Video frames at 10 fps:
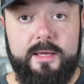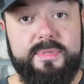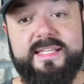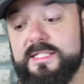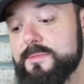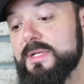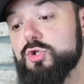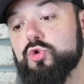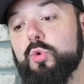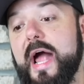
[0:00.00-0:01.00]
but this has been
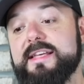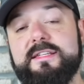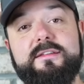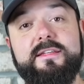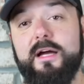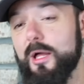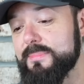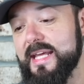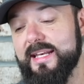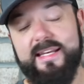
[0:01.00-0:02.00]
drastically
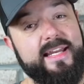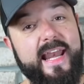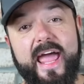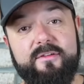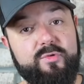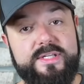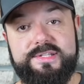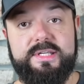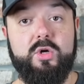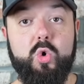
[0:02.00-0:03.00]
updated in every
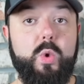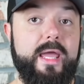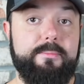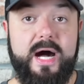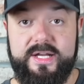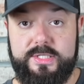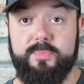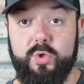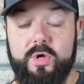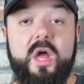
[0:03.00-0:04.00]
single way
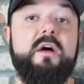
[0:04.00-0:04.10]
possible.